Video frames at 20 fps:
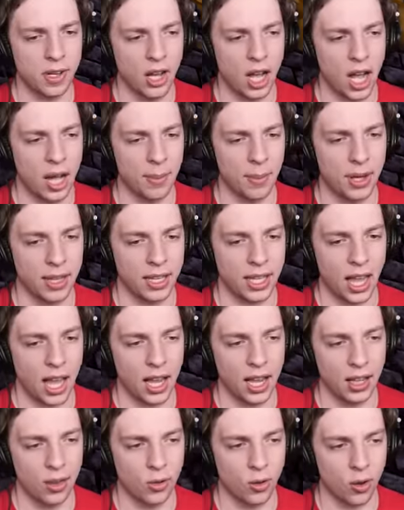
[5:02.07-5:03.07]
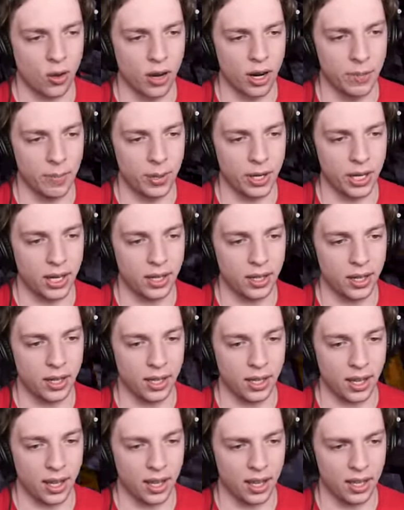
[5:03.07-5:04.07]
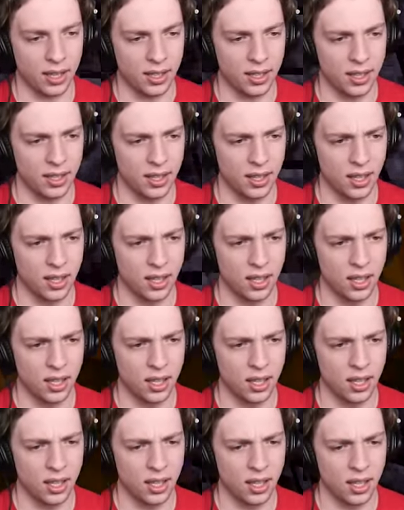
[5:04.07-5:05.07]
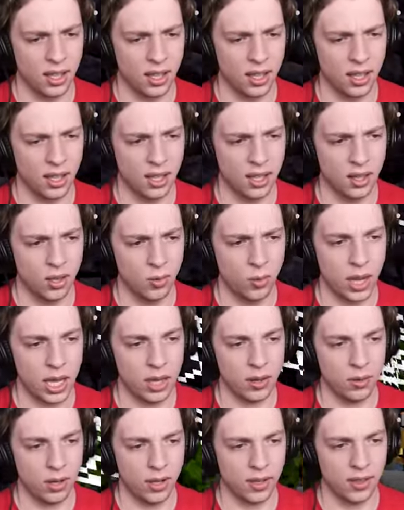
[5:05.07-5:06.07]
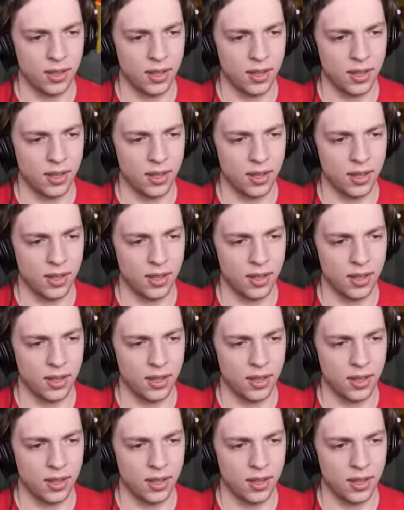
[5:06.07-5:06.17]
and armor? Yeah, I saw it, but it... Yeah. Ooh. Wait, what is